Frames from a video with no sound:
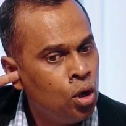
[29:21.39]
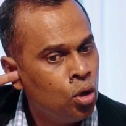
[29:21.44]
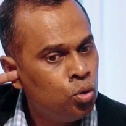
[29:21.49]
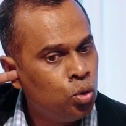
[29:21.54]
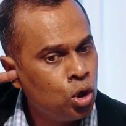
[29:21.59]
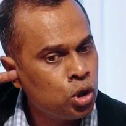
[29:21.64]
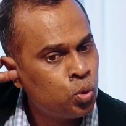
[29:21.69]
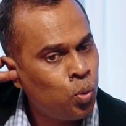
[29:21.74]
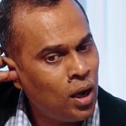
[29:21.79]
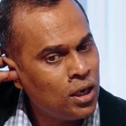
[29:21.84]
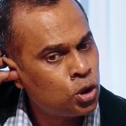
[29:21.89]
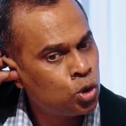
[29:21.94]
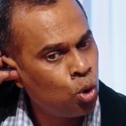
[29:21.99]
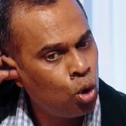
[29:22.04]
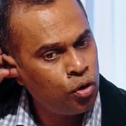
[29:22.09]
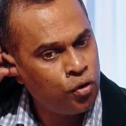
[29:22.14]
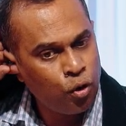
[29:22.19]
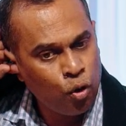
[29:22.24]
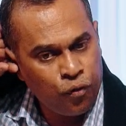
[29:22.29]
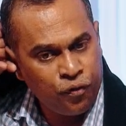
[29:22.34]
Those ones
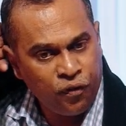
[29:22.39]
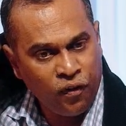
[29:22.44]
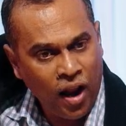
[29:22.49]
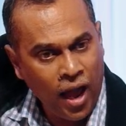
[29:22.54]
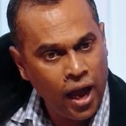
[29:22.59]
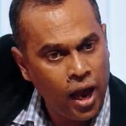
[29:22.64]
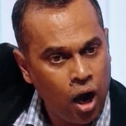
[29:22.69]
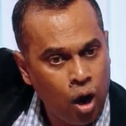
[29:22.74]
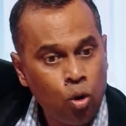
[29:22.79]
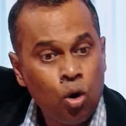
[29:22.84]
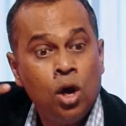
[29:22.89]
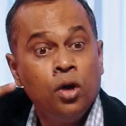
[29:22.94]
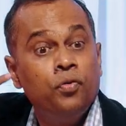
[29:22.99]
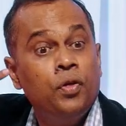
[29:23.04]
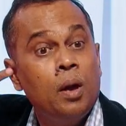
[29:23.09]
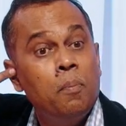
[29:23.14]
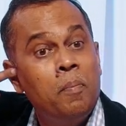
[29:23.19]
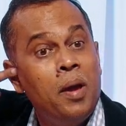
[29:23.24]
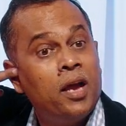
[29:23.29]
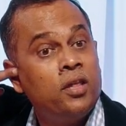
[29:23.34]
don't fly out.
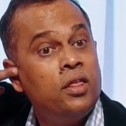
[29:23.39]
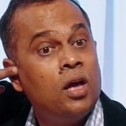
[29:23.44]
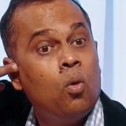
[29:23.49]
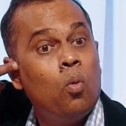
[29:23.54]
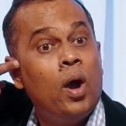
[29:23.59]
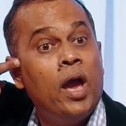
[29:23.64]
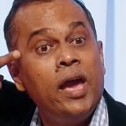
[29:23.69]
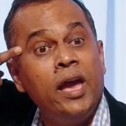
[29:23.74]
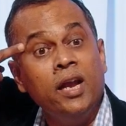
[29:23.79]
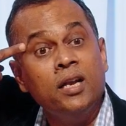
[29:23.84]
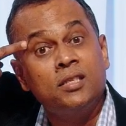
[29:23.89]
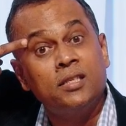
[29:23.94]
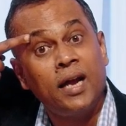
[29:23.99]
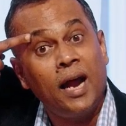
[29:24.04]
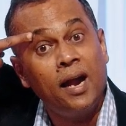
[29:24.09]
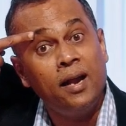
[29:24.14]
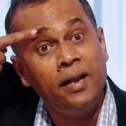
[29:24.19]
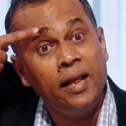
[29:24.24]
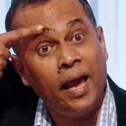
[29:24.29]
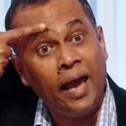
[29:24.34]
They make their way
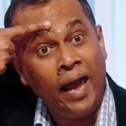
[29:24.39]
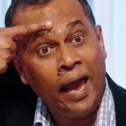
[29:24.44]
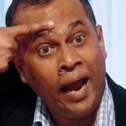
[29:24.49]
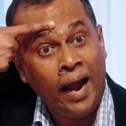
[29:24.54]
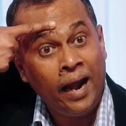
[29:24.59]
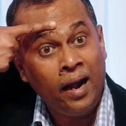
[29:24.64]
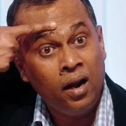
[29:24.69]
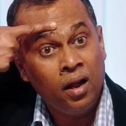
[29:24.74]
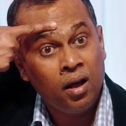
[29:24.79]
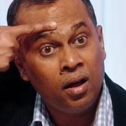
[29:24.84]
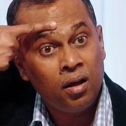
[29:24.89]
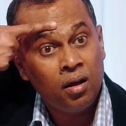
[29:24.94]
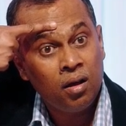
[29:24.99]
inside their head.